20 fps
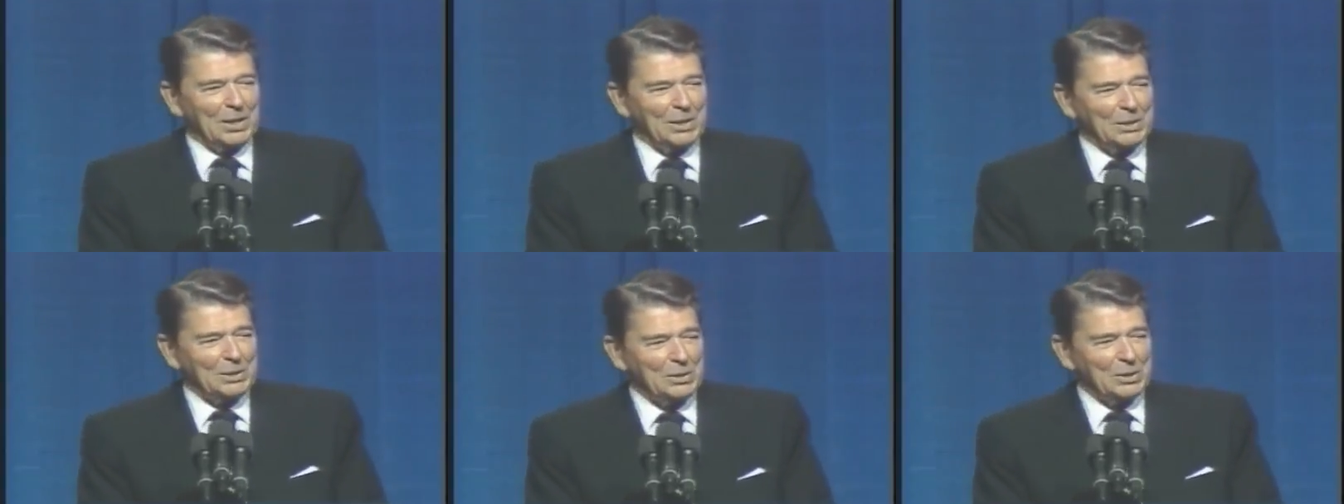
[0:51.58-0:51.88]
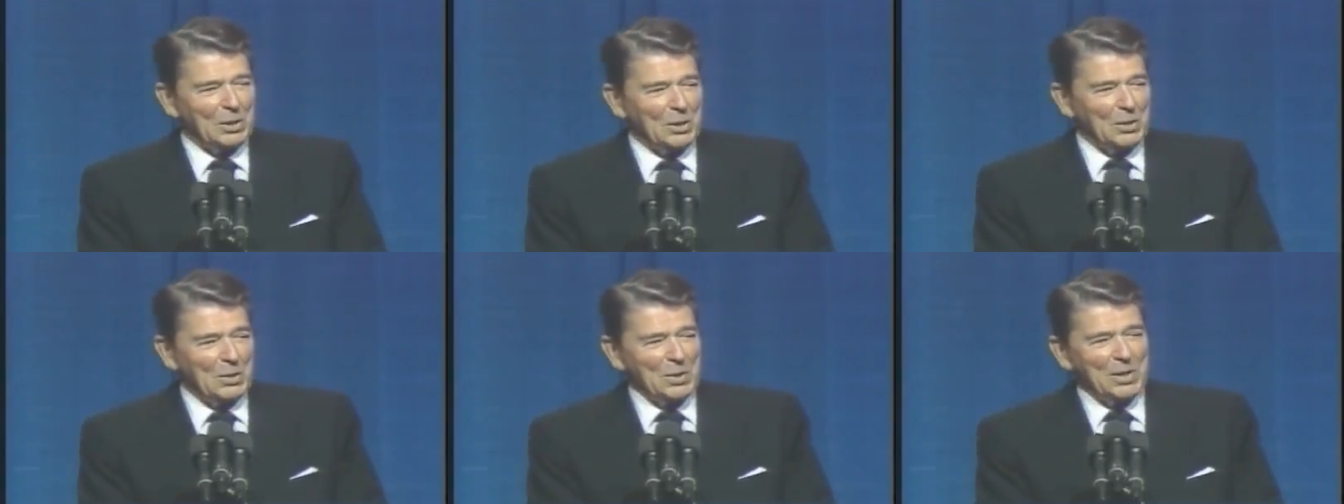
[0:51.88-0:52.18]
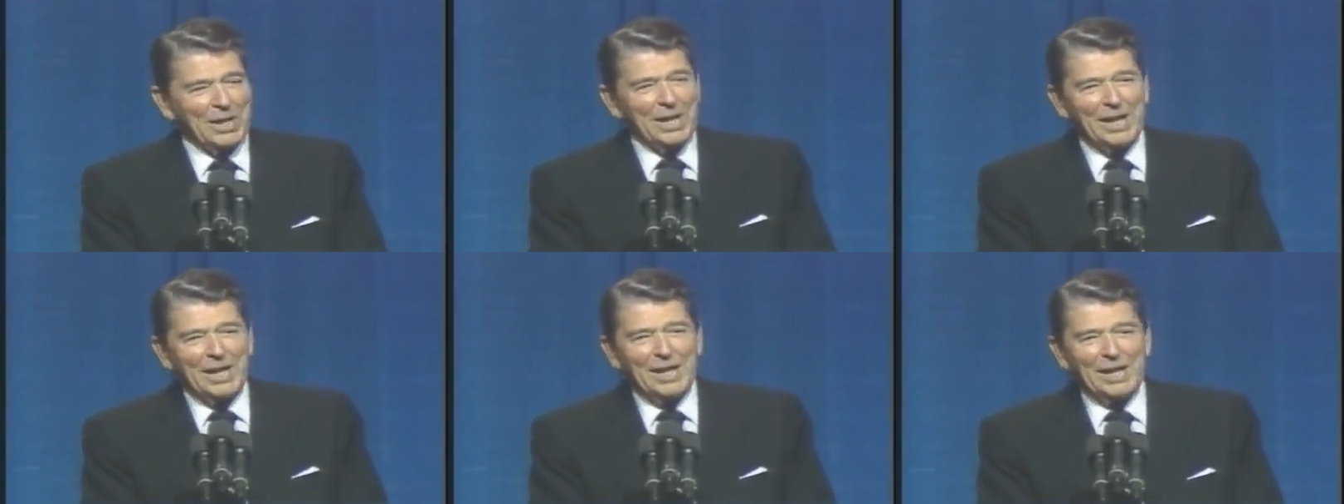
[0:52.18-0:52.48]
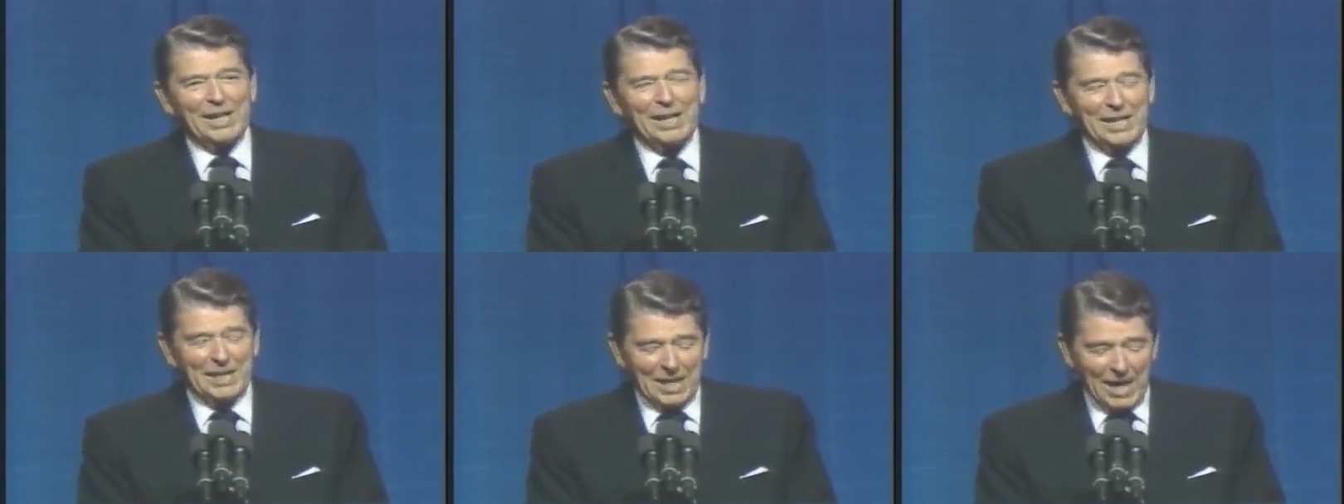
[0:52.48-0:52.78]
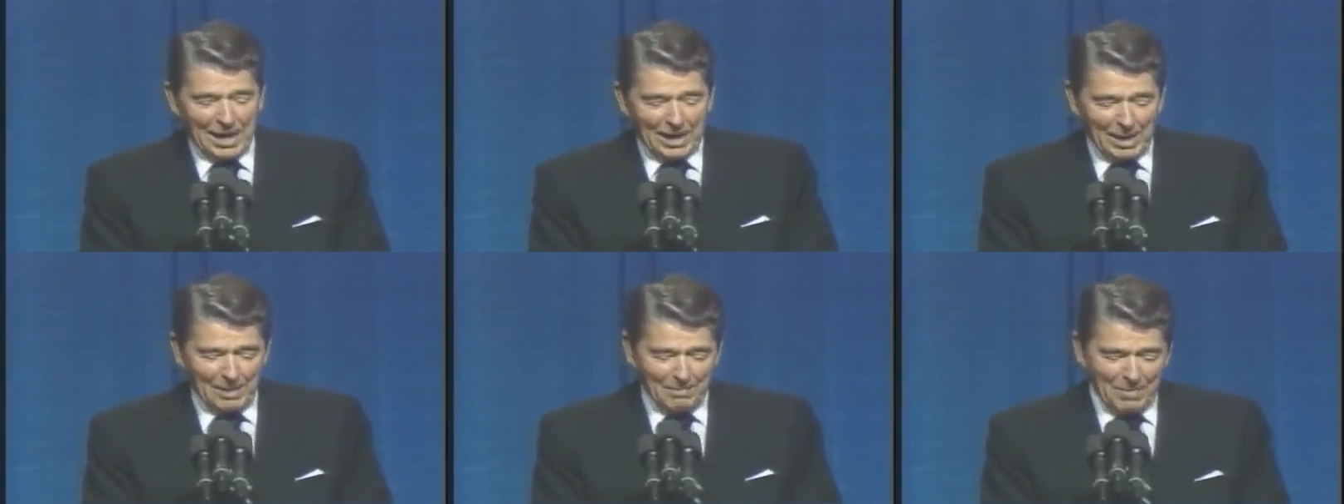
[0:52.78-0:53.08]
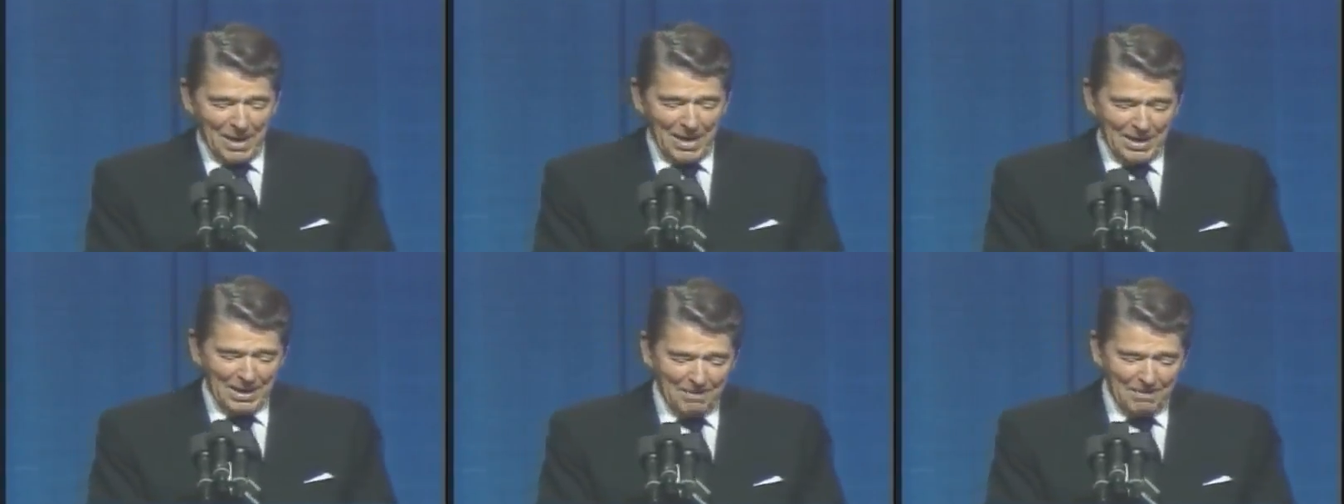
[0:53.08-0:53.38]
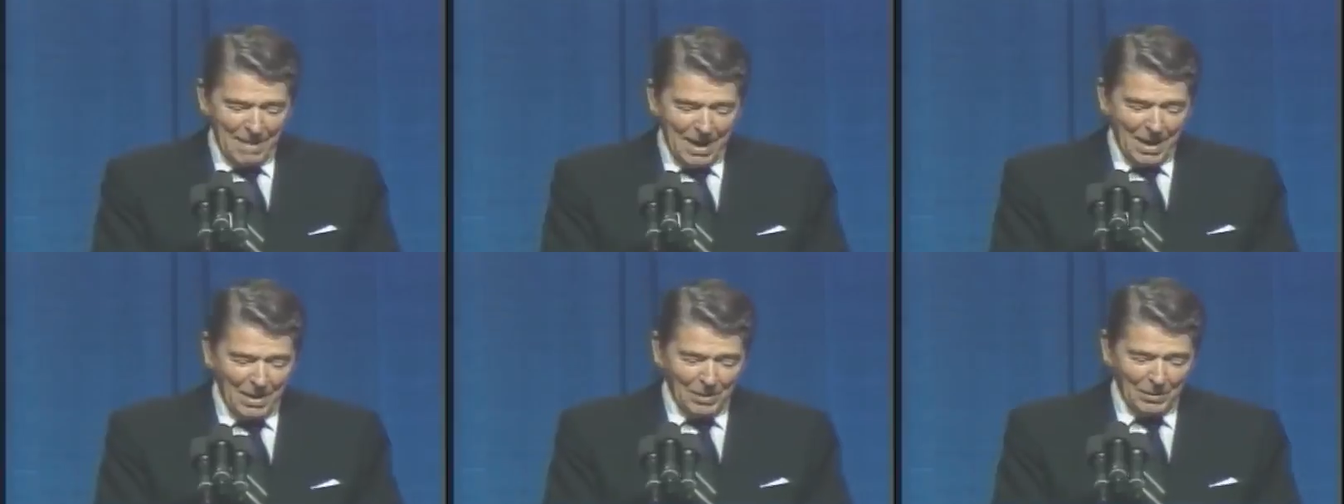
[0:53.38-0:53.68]
So he got up on the
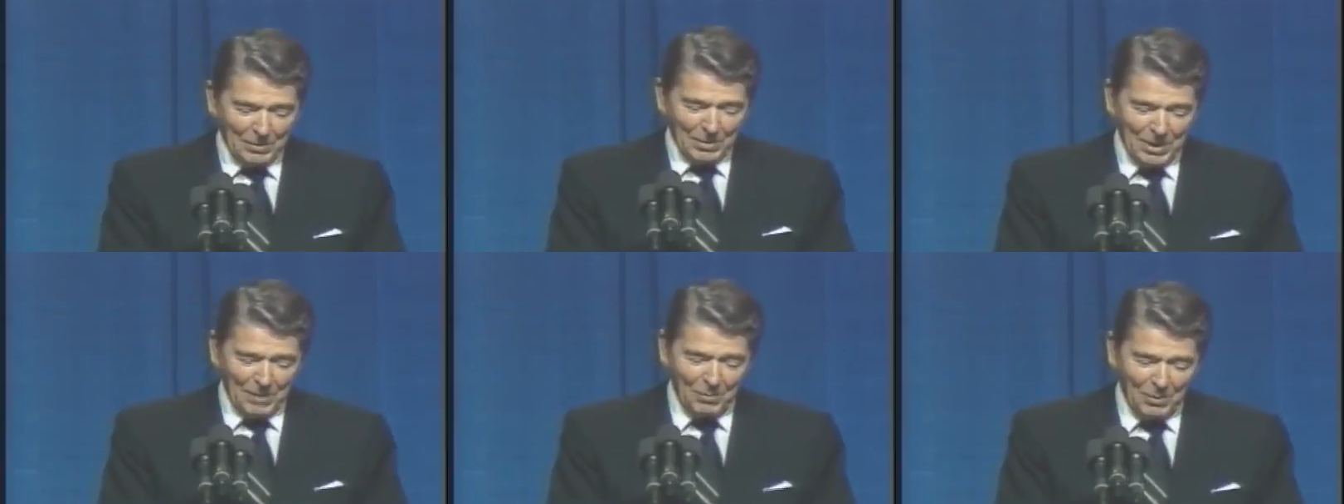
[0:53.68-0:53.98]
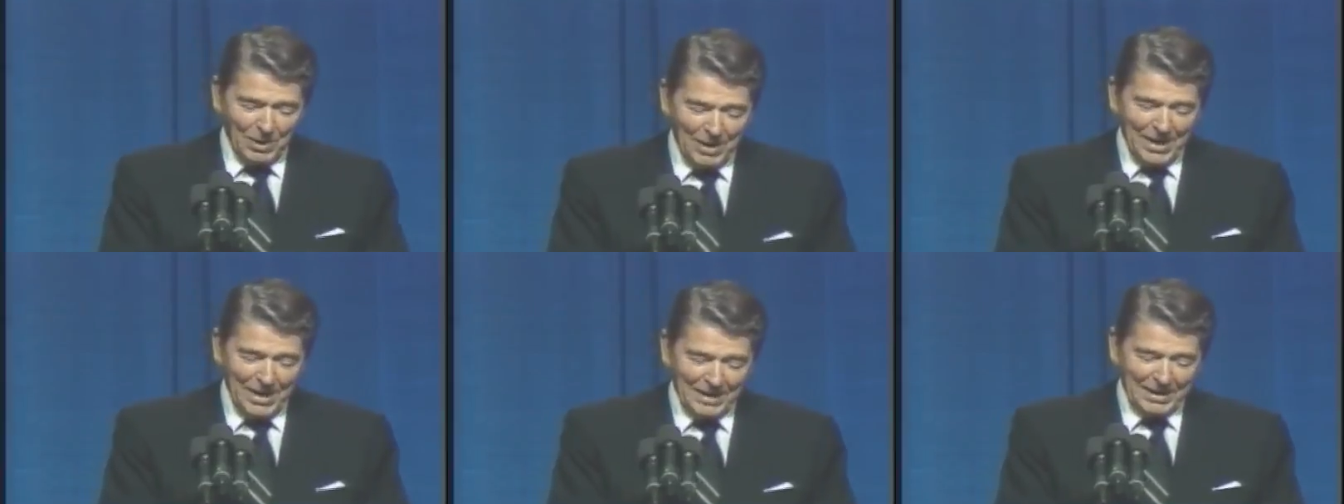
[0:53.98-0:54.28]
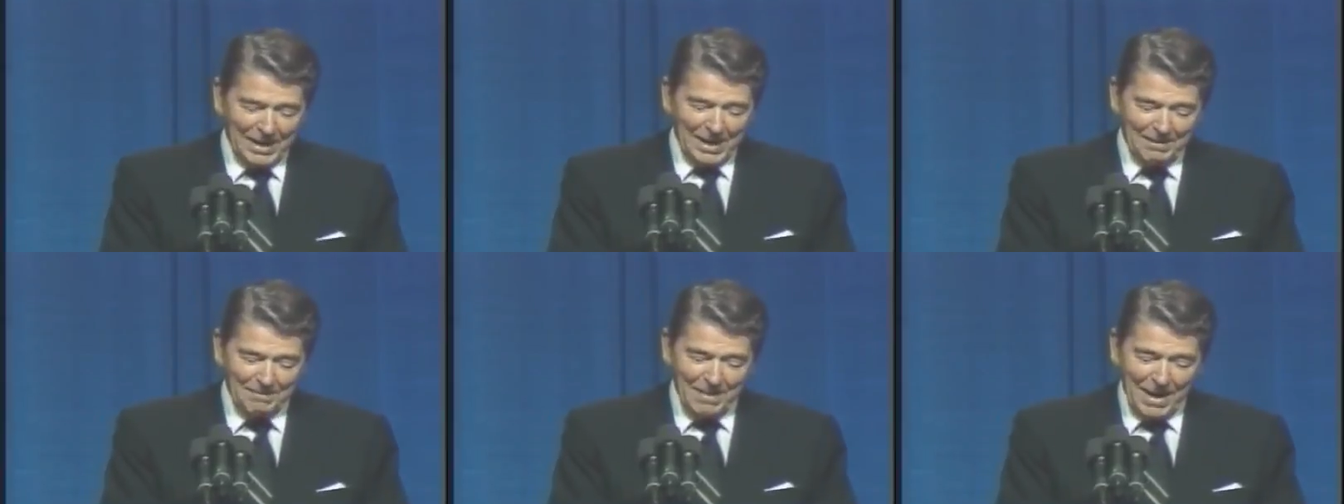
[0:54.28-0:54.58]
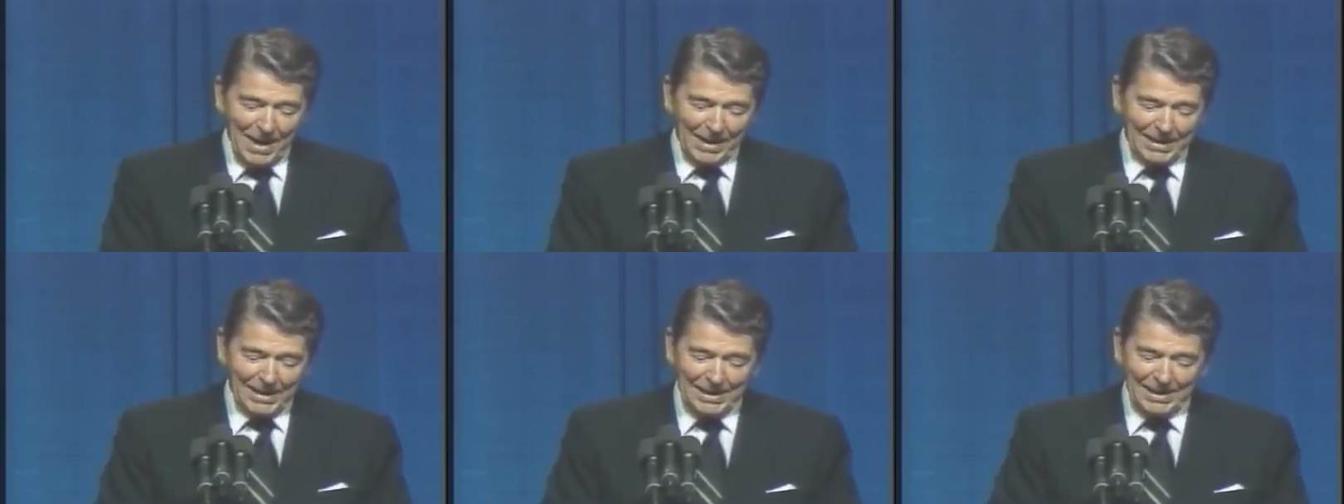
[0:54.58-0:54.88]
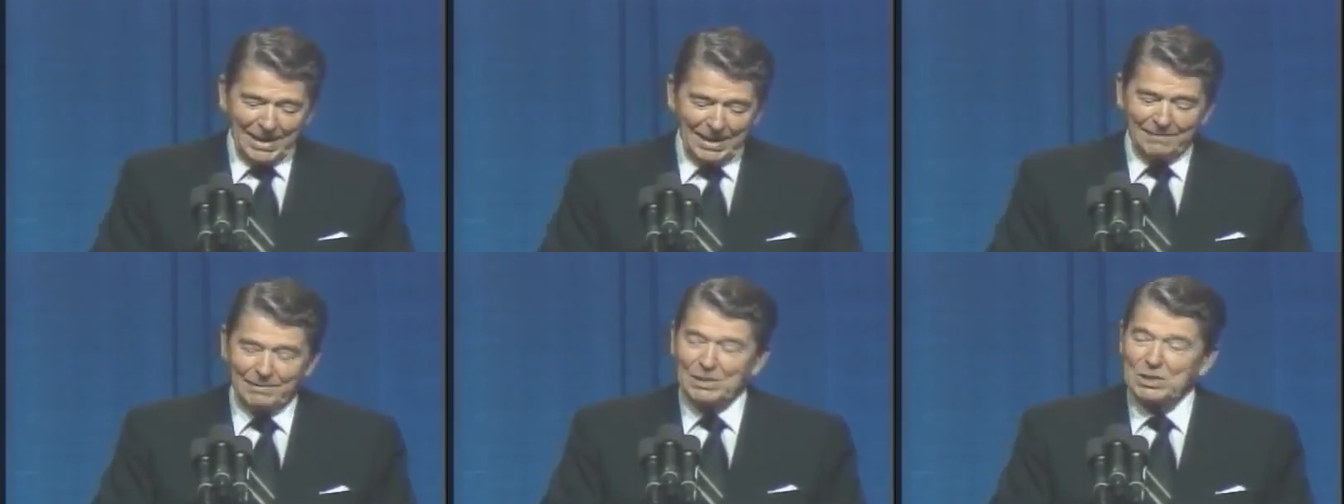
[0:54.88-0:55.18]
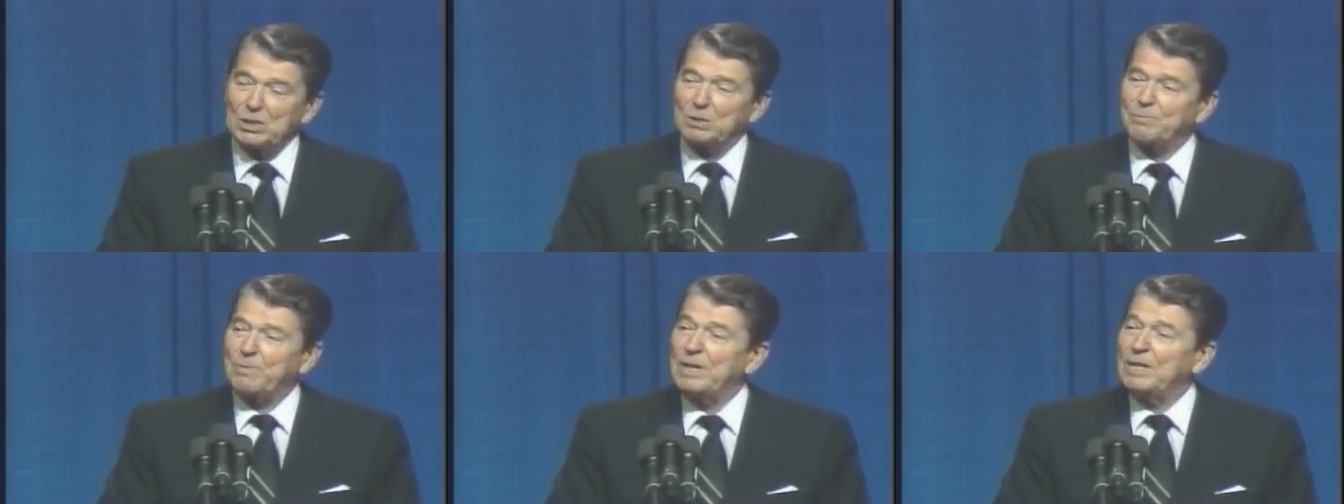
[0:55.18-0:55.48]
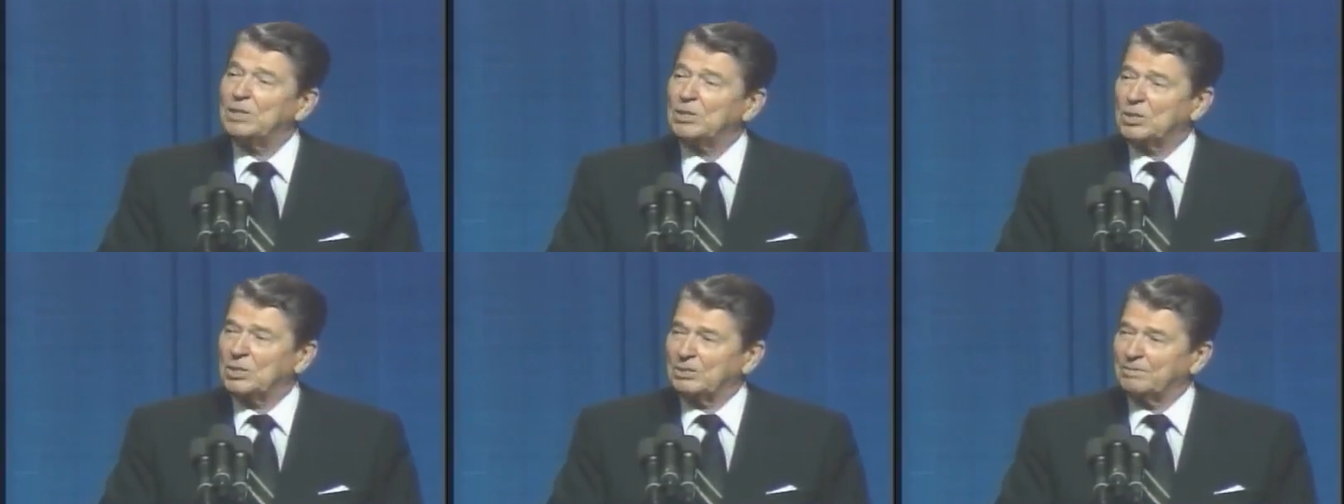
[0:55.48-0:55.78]
mound, and when they came back, he gave his
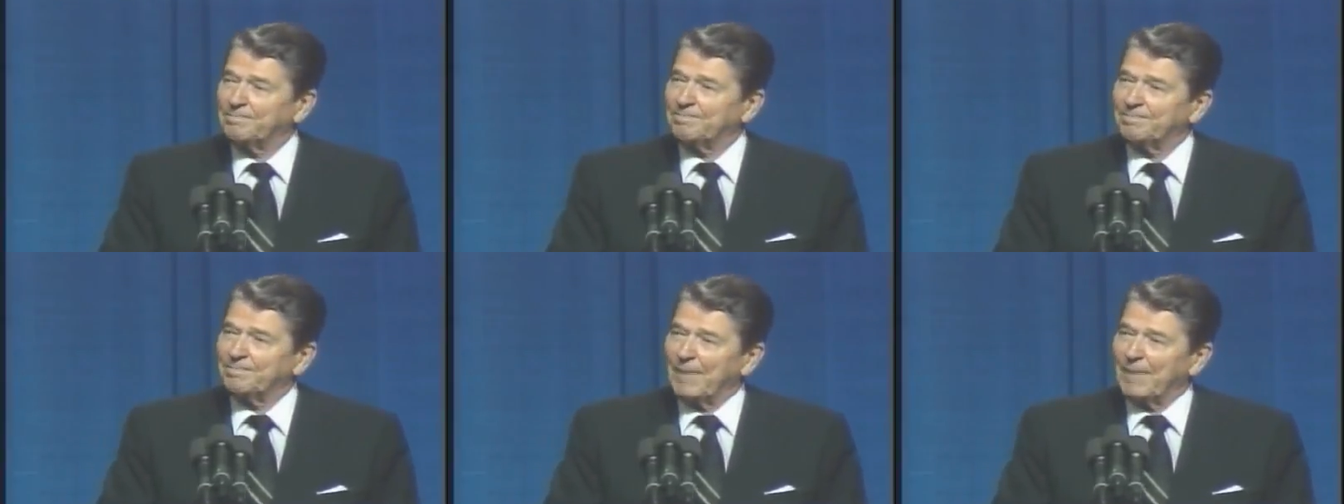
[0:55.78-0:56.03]
speech.